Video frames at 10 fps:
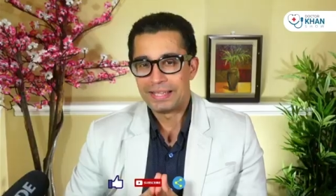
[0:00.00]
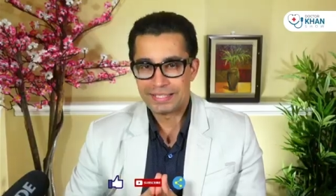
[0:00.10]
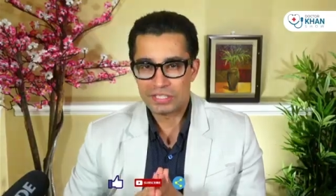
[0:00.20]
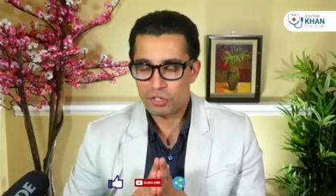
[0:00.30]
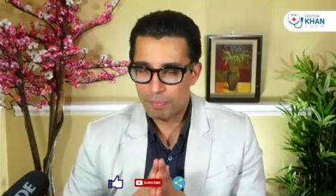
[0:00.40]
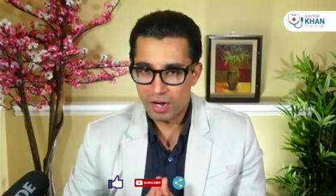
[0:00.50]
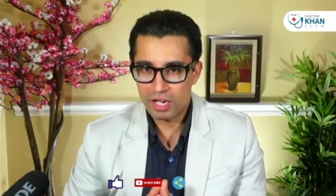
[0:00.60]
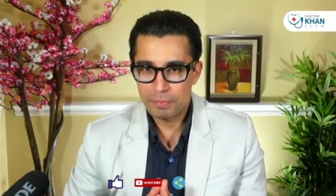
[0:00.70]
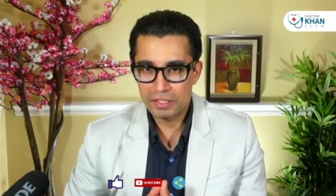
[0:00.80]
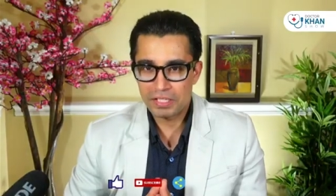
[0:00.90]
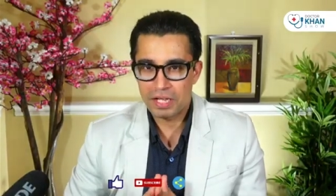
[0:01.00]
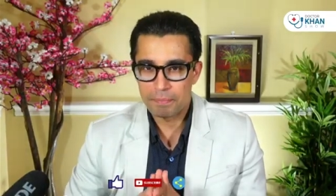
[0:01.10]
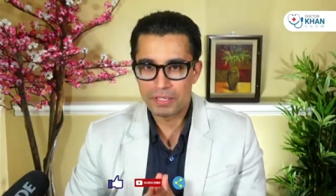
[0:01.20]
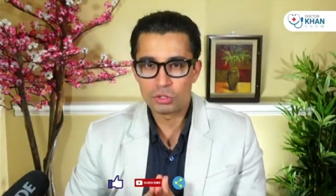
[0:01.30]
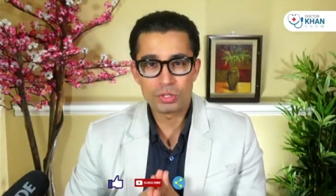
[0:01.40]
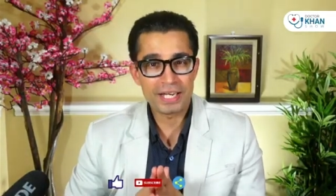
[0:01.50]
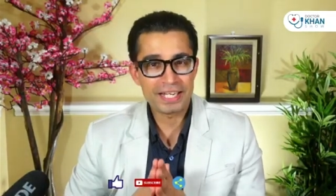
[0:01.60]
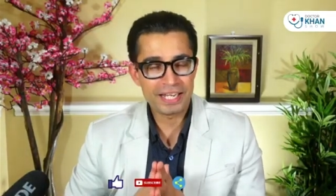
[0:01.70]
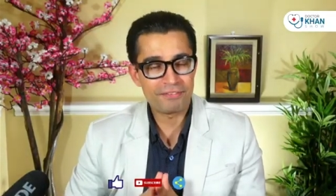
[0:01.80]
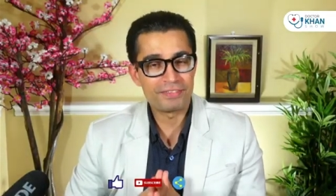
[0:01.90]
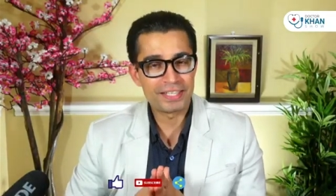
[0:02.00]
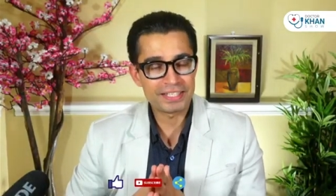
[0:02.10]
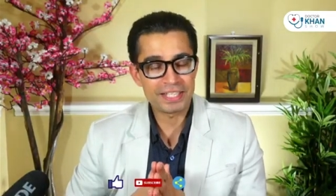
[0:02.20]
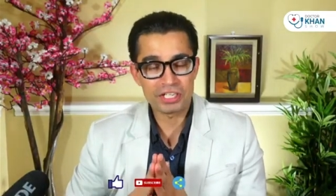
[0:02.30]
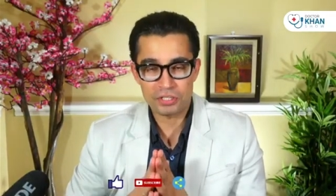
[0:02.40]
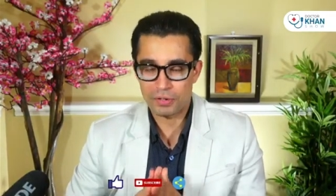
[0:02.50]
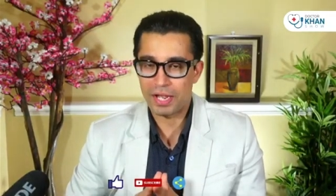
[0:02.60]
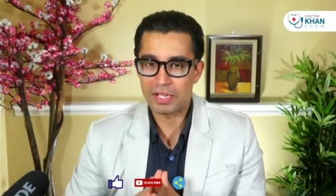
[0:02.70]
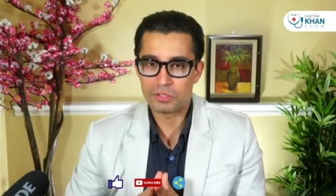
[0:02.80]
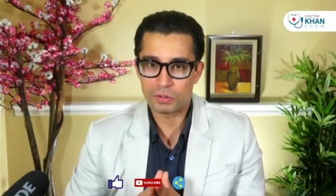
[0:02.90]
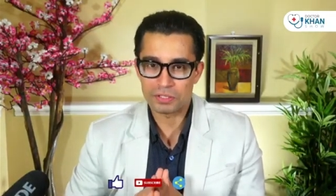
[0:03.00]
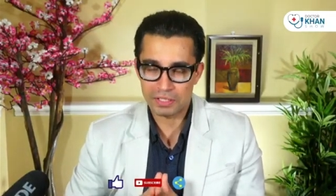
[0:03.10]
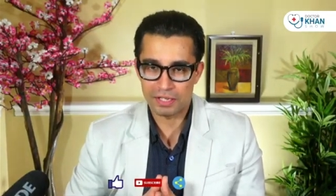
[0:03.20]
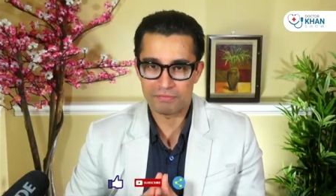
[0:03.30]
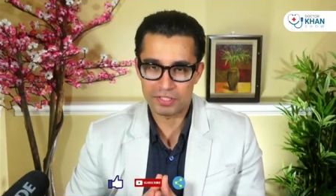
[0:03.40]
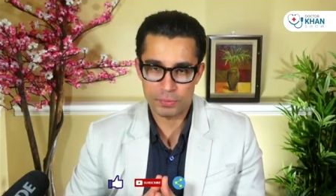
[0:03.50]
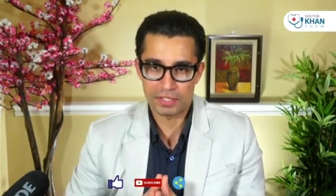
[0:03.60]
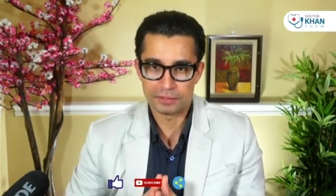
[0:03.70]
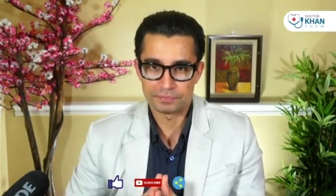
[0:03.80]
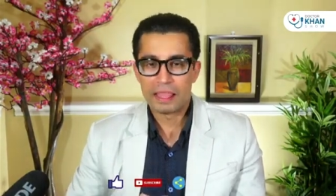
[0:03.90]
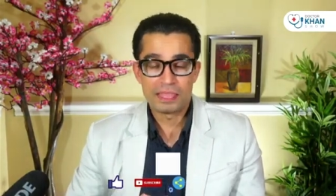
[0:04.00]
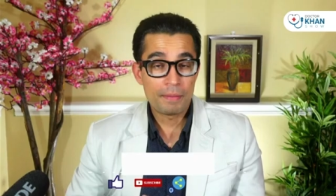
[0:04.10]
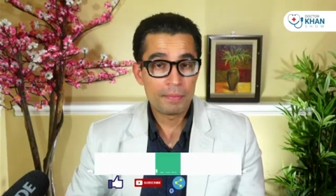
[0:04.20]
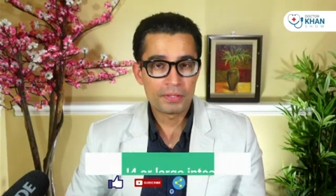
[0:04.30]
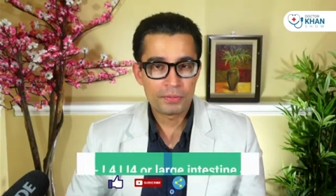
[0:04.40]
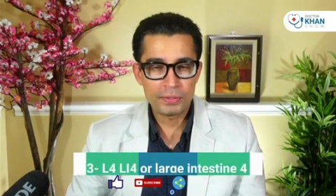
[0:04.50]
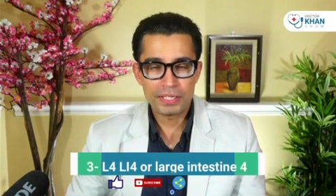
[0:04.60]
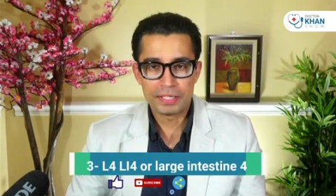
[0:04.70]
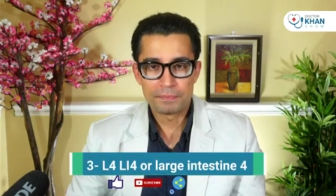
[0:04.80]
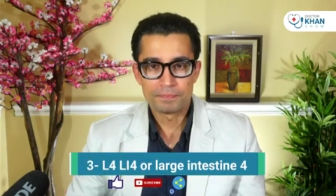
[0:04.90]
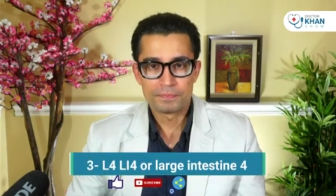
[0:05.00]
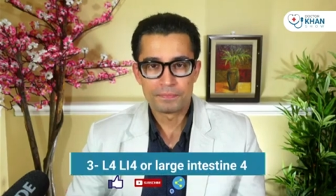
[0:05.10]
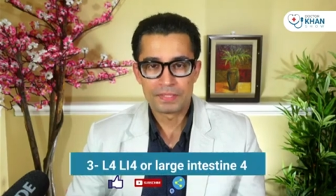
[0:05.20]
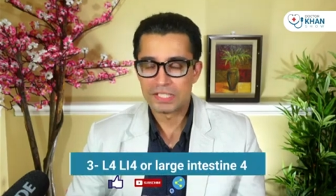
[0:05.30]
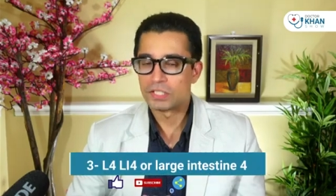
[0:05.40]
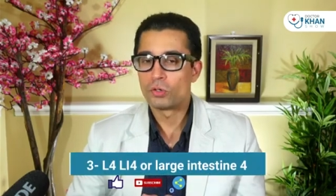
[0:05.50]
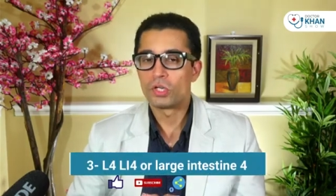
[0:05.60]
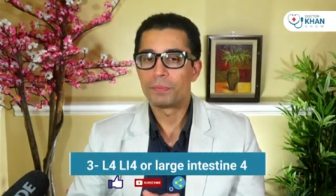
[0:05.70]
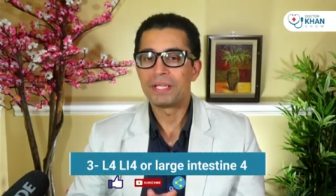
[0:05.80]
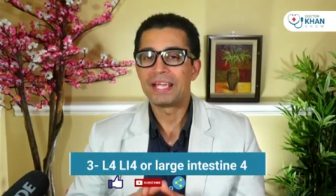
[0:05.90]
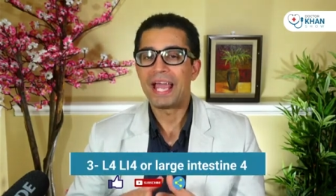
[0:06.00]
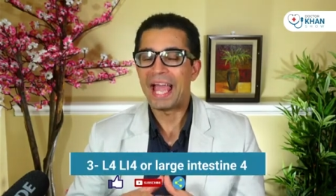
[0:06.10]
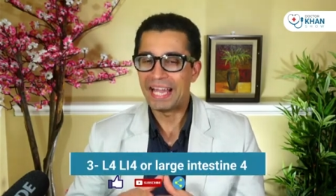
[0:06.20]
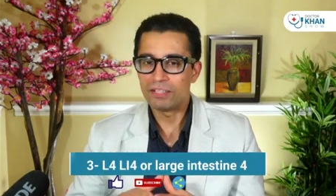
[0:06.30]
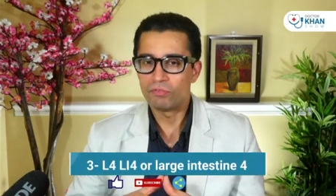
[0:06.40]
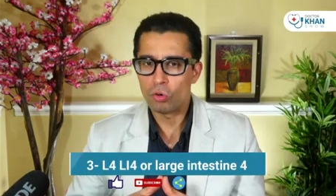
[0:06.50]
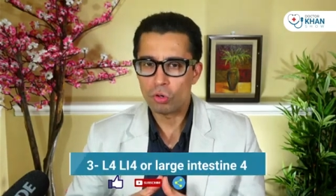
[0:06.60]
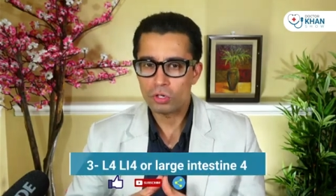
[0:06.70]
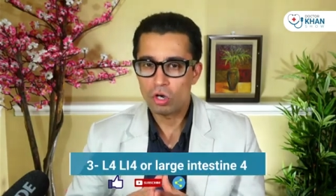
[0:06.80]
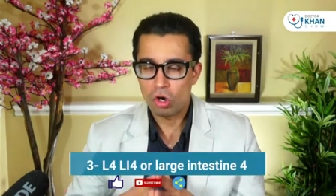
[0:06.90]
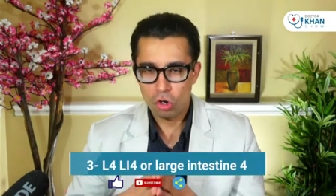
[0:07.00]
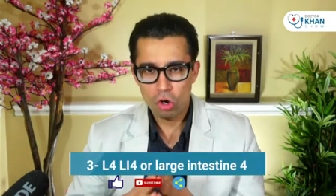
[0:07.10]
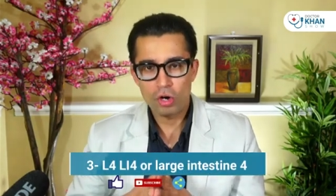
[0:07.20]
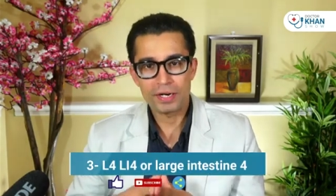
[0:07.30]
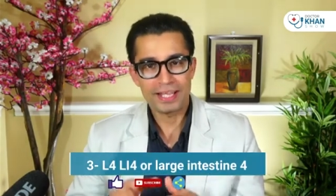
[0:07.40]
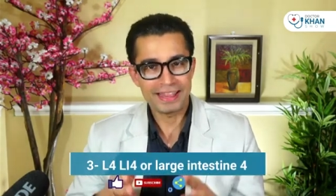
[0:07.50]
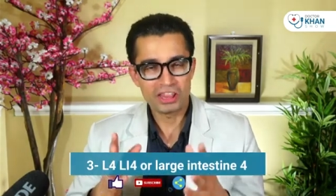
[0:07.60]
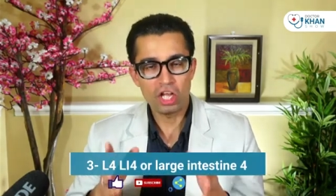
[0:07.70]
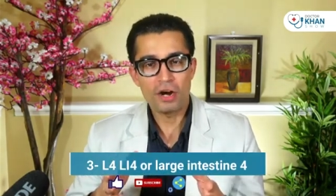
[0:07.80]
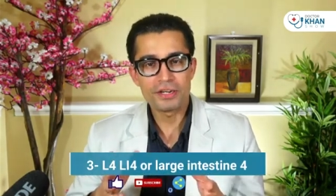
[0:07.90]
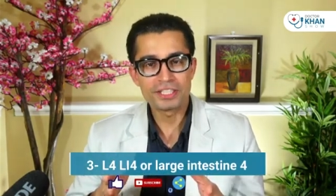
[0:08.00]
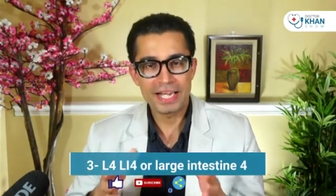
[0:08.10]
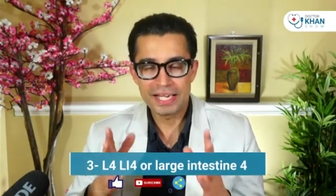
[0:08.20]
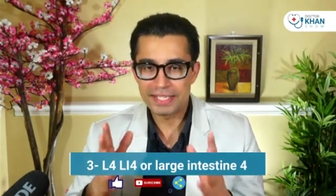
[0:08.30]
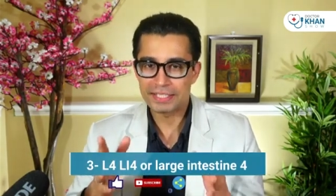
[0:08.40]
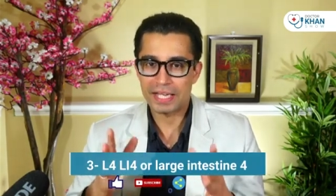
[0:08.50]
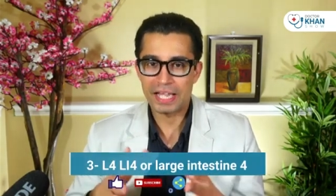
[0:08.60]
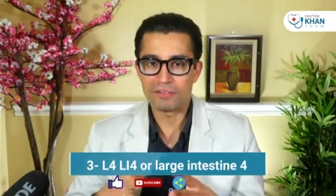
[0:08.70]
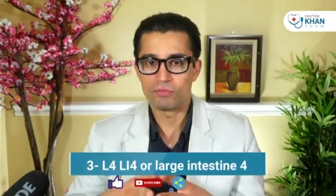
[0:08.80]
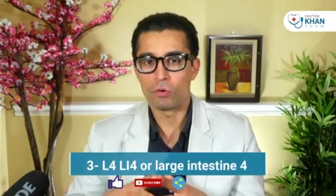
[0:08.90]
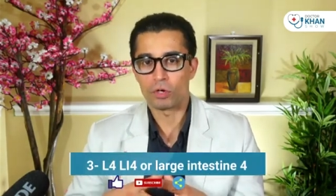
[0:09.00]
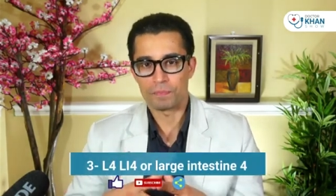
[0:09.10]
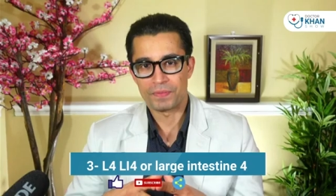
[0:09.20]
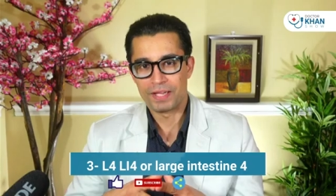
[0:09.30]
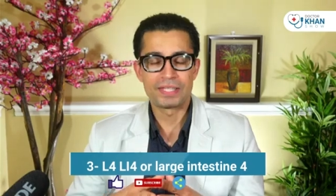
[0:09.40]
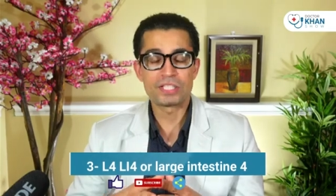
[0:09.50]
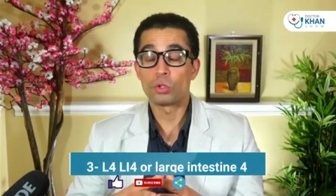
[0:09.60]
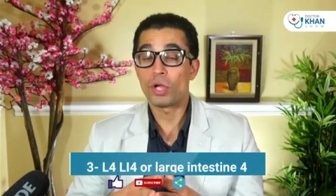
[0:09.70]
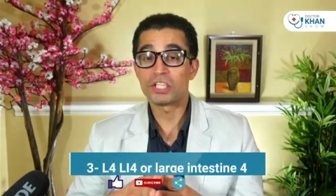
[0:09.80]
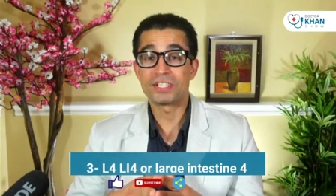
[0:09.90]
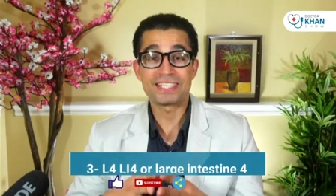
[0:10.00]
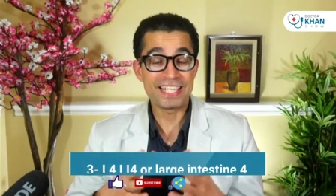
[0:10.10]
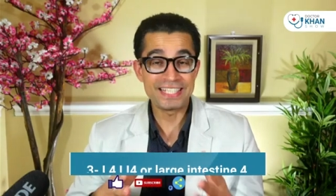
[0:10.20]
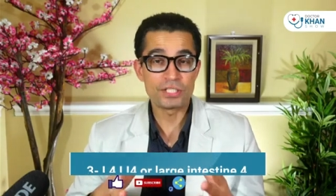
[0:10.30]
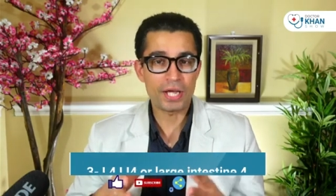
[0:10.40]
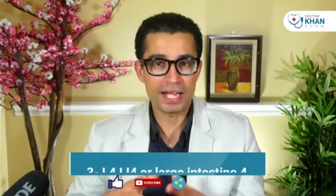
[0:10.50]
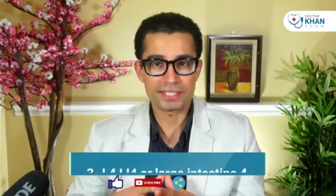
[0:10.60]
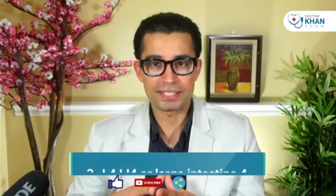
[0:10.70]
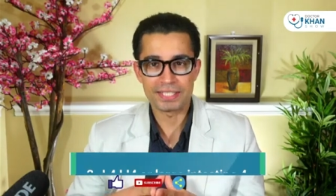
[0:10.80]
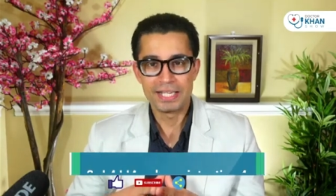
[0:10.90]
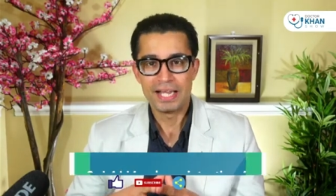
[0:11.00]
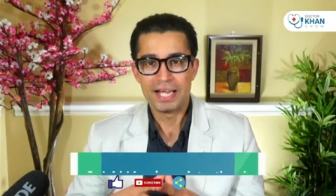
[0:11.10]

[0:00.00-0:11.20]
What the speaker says: This is remarkable, but you can give this a try yourself as well. Number 3, this is going to be L4 or large intestine 4. This location is easy to access.